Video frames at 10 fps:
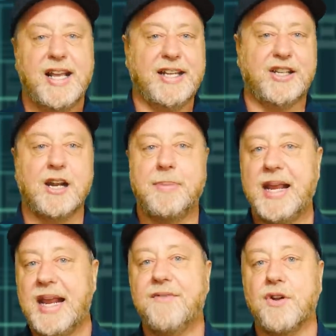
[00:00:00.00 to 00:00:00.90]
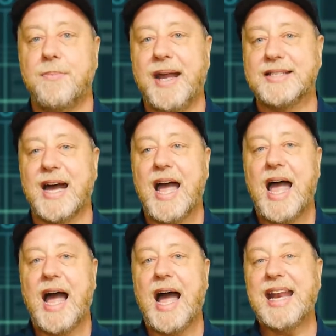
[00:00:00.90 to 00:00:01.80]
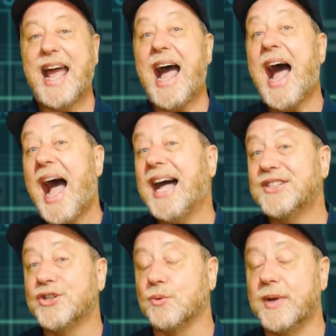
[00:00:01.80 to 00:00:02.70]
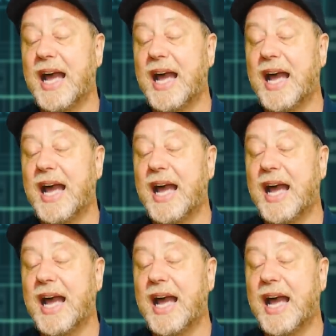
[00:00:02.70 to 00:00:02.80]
it's going to be even better and it hasn't.